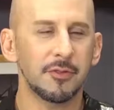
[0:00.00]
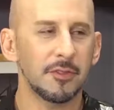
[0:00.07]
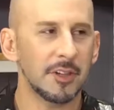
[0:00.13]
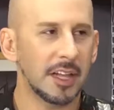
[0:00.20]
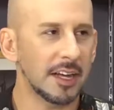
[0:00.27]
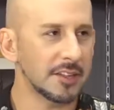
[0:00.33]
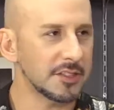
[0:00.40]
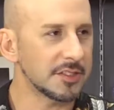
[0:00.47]

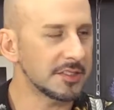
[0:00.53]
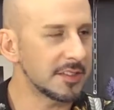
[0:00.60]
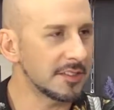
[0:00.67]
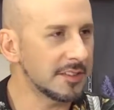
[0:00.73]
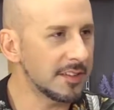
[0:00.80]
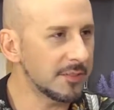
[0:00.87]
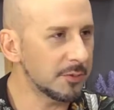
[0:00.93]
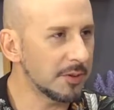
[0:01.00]
flush.
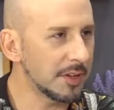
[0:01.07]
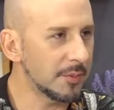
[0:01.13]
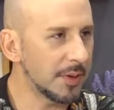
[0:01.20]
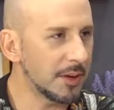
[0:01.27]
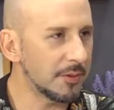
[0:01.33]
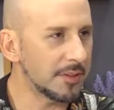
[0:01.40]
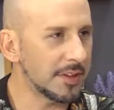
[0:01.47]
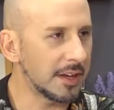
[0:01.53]
Does this ring a
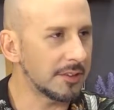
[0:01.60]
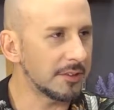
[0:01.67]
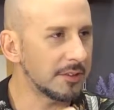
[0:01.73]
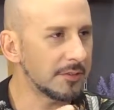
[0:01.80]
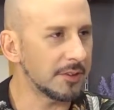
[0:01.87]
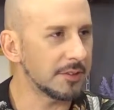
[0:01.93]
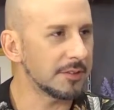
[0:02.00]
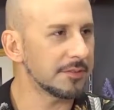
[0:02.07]
bell with
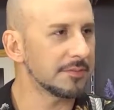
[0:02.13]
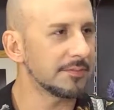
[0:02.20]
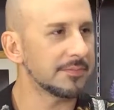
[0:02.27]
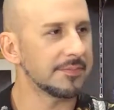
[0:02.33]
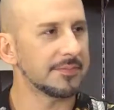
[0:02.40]
either of you?